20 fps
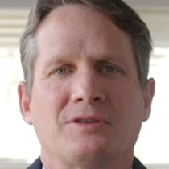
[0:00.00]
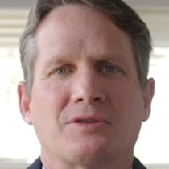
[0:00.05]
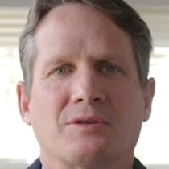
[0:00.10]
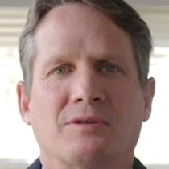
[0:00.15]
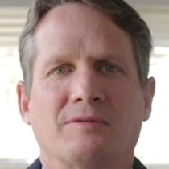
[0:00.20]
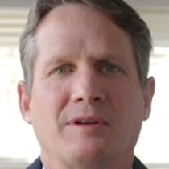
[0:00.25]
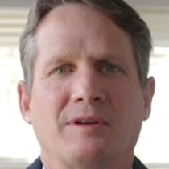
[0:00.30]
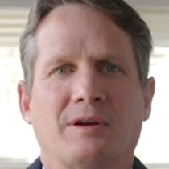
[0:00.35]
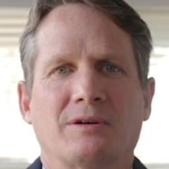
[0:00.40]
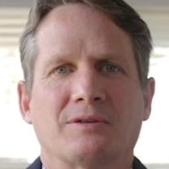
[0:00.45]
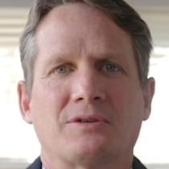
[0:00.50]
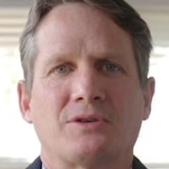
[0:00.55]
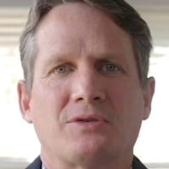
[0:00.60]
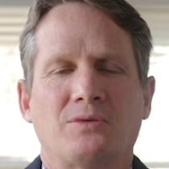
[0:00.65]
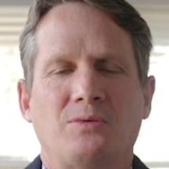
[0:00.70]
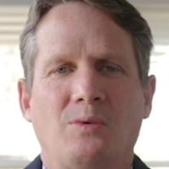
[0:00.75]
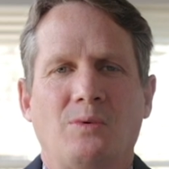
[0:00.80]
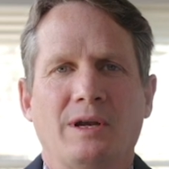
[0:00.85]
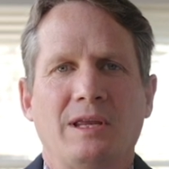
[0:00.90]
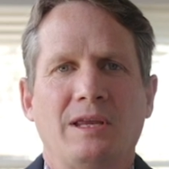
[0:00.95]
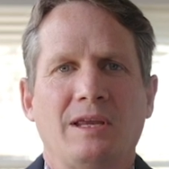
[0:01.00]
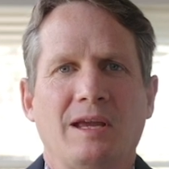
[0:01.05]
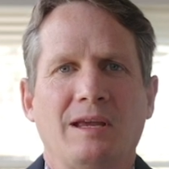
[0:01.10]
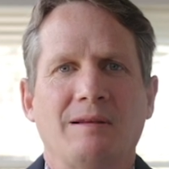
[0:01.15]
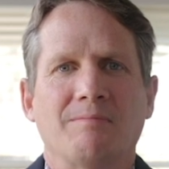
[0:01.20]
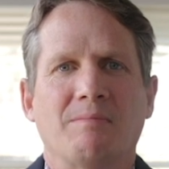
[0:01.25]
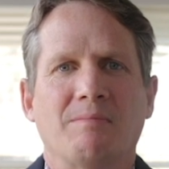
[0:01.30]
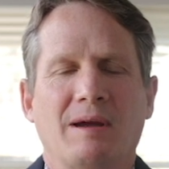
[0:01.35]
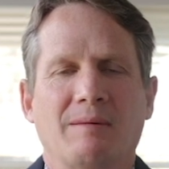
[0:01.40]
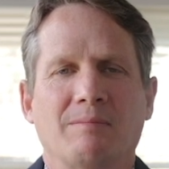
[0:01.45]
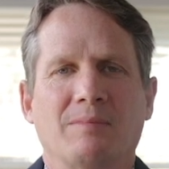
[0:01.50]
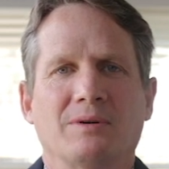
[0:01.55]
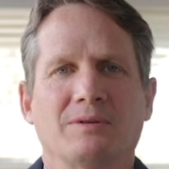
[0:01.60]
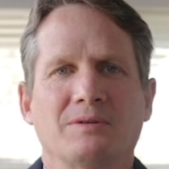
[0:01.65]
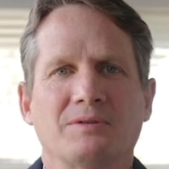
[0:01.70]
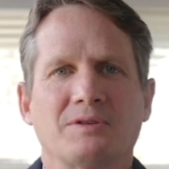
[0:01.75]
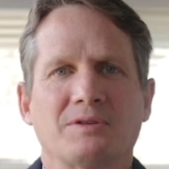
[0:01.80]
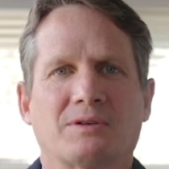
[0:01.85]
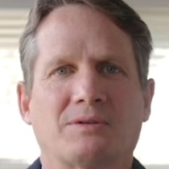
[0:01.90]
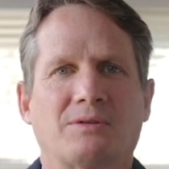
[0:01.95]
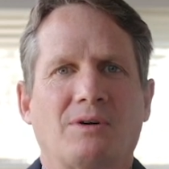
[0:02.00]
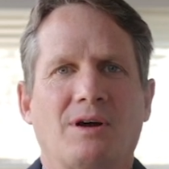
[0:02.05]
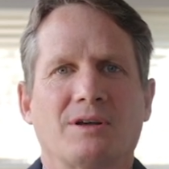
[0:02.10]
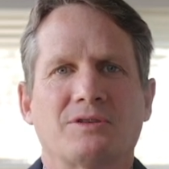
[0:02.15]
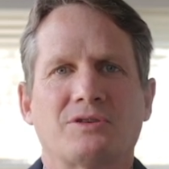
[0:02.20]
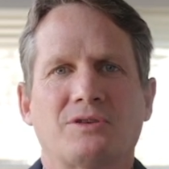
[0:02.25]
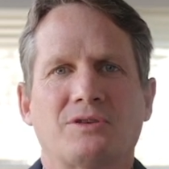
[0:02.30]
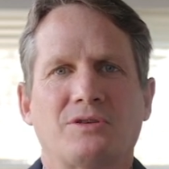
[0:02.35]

serving our 28 members across